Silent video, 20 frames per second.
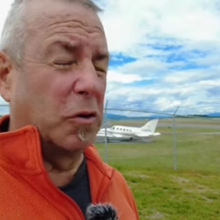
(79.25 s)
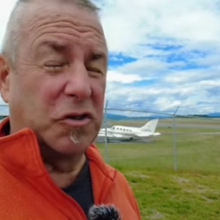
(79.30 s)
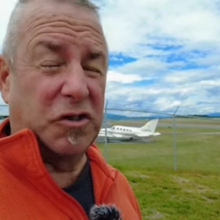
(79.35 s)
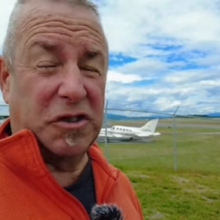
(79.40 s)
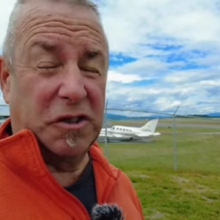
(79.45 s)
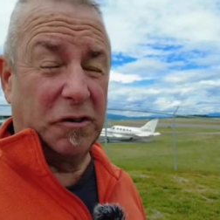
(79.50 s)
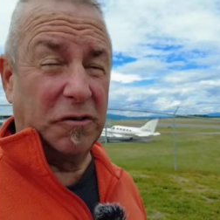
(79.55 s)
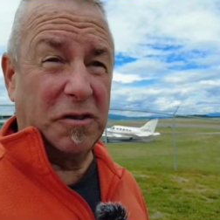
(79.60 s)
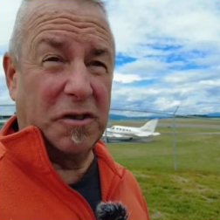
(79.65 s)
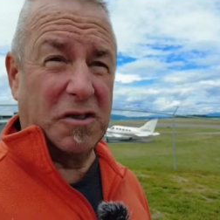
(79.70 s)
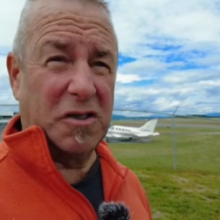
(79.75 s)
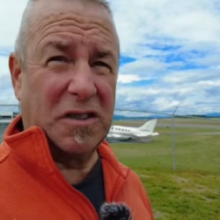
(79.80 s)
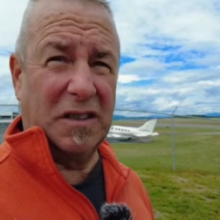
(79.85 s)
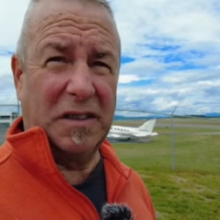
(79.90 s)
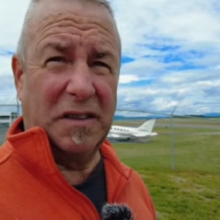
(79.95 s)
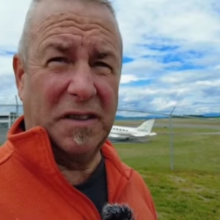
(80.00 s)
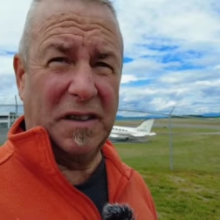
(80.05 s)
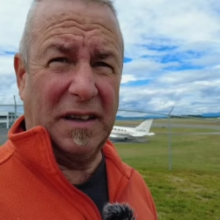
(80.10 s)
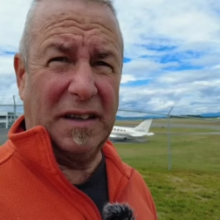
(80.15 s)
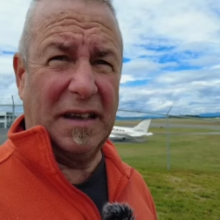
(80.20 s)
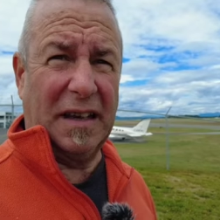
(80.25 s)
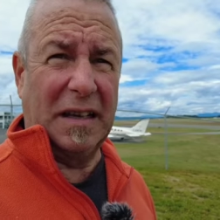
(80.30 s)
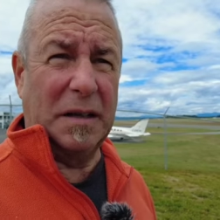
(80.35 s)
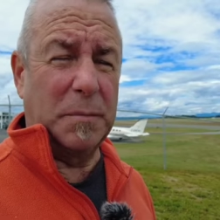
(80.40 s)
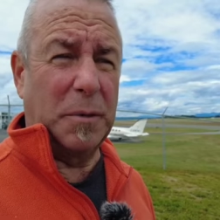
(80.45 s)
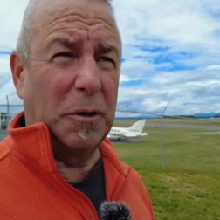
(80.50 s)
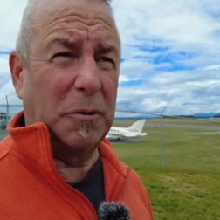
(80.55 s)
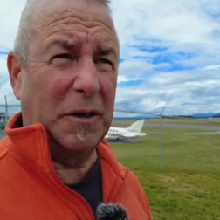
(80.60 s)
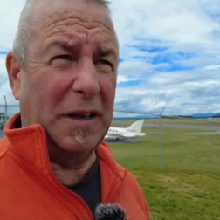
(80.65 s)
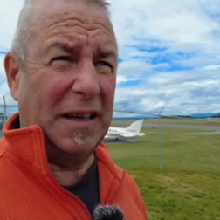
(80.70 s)
seriously thinking
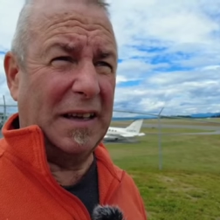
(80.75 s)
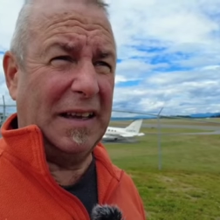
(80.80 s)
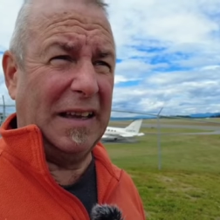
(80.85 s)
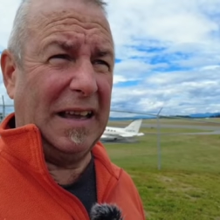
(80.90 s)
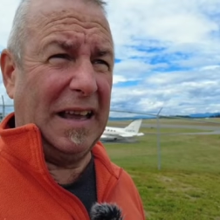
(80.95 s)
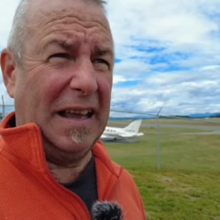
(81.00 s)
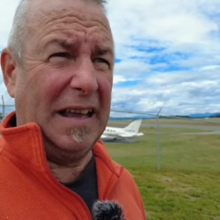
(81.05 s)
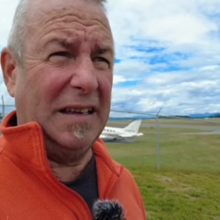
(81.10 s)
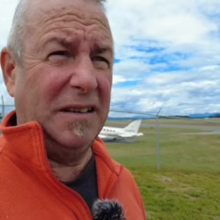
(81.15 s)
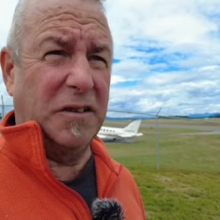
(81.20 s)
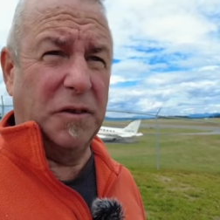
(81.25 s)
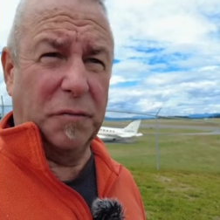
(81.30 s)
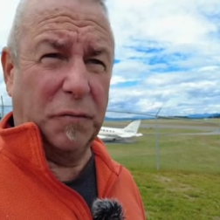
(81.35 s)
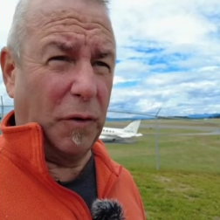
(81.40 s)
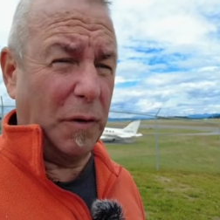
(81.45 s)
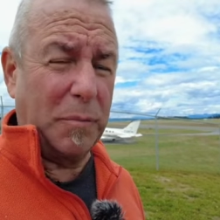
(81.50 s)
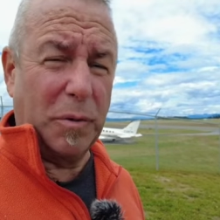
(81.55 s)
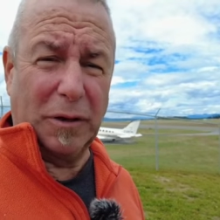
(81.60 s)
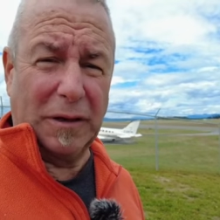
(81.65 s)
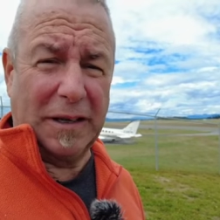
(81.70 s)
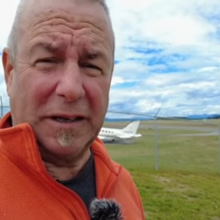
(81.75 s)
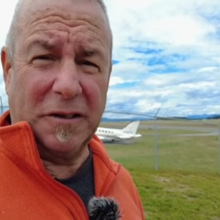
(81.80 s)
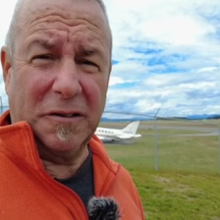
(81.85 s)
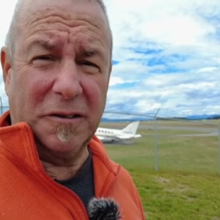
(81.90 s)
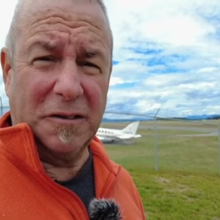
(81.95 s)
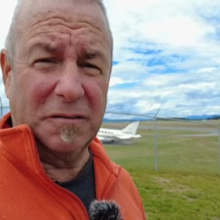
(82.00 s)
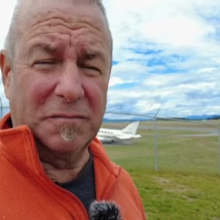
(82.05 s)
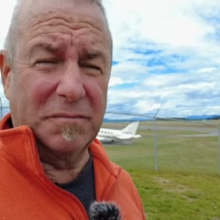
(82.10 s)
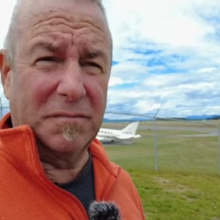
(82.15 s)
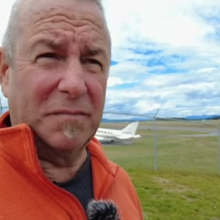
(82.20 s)
about getting a defibrillator.